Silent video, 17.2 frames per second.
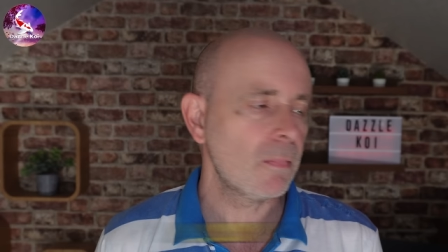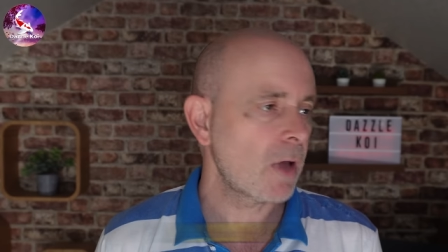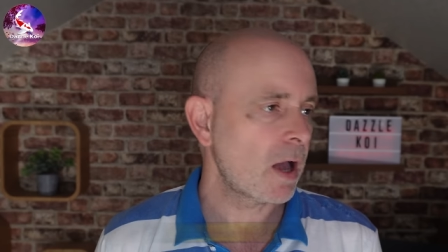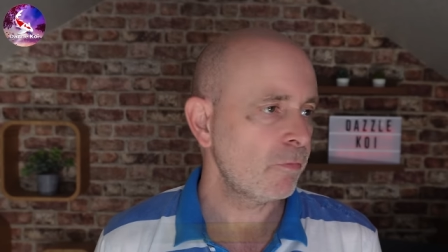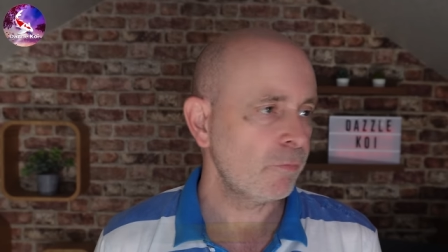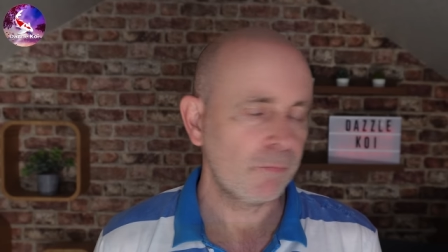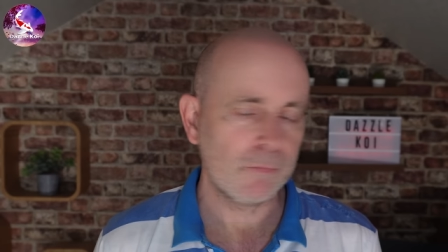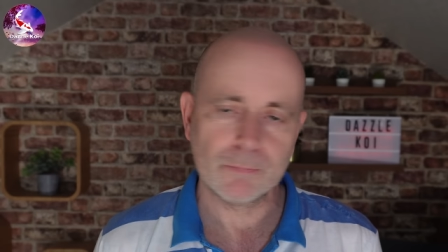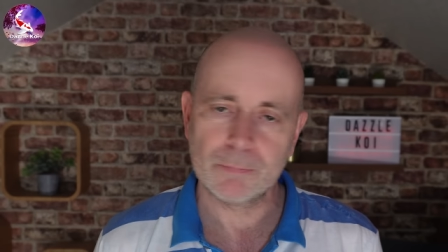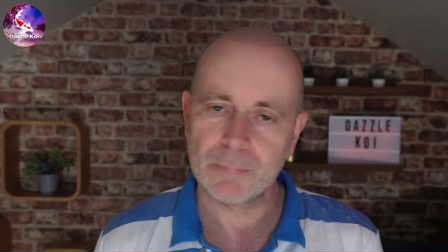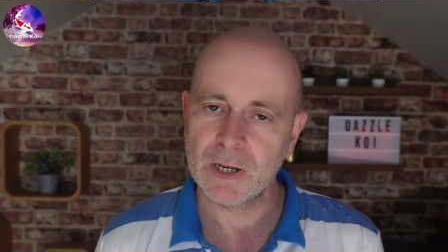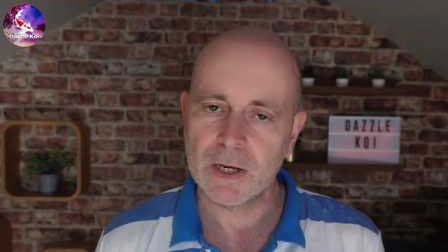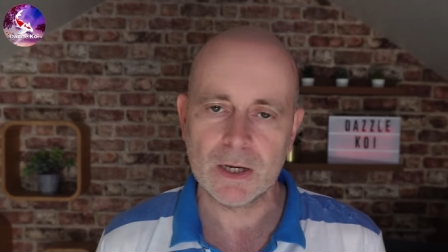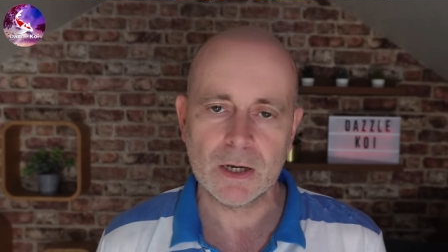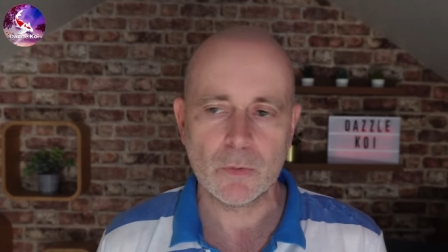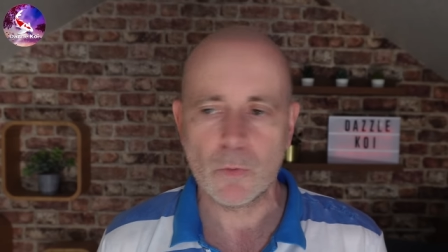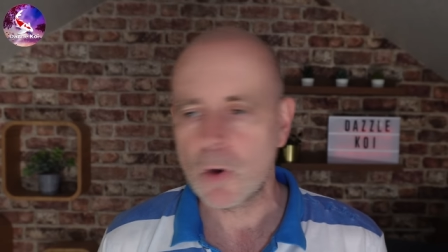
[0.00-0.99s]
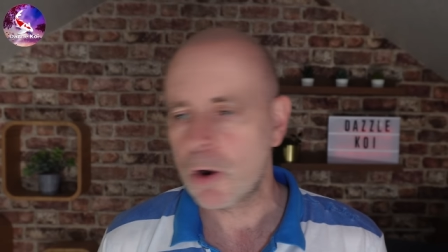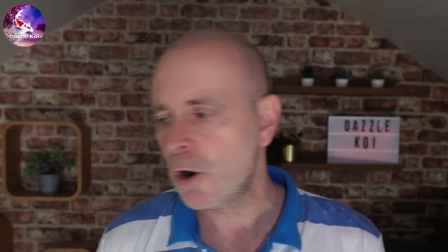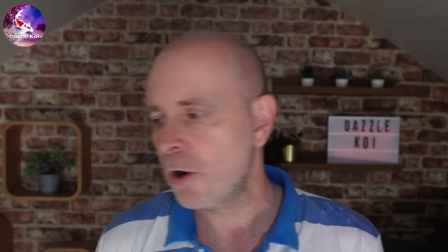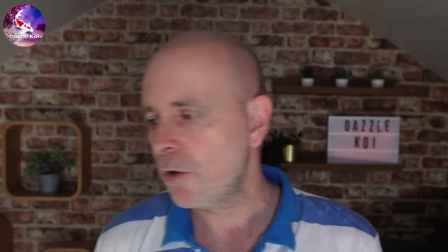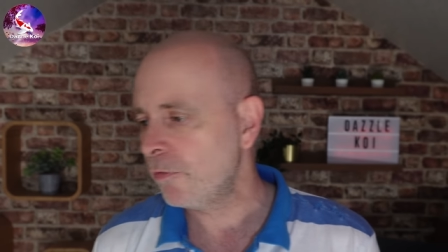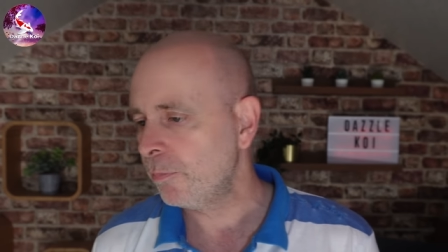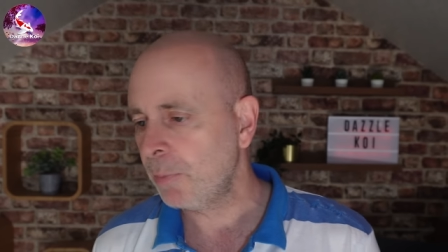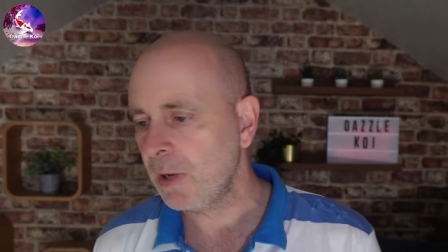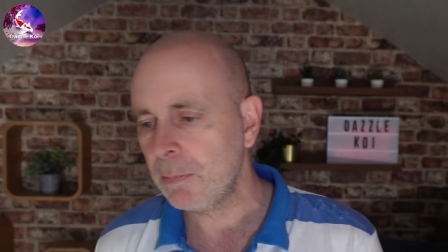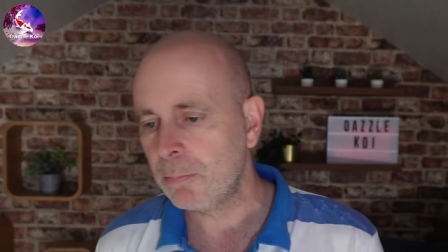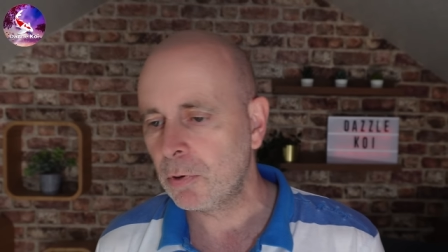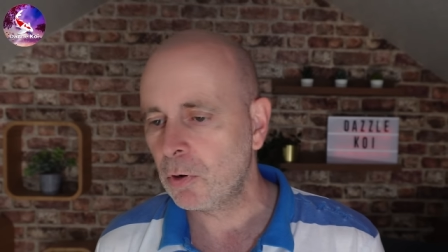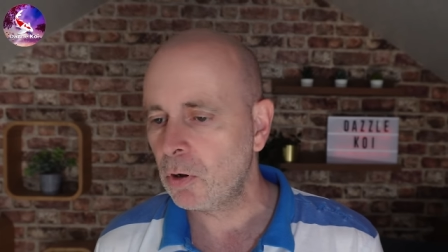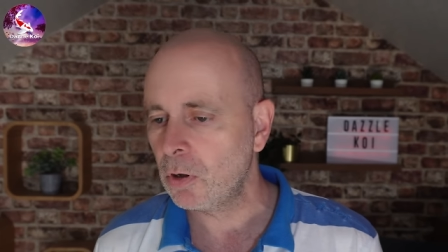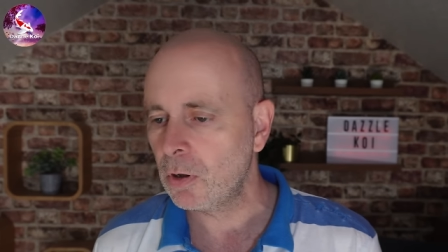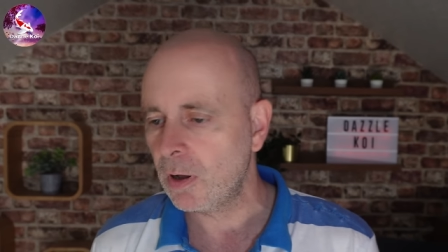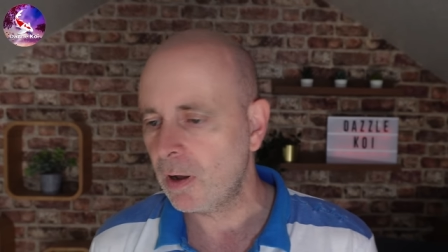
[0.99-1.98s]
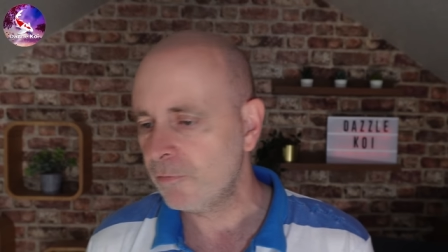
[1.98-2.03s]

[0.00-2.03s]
I've been aware of people,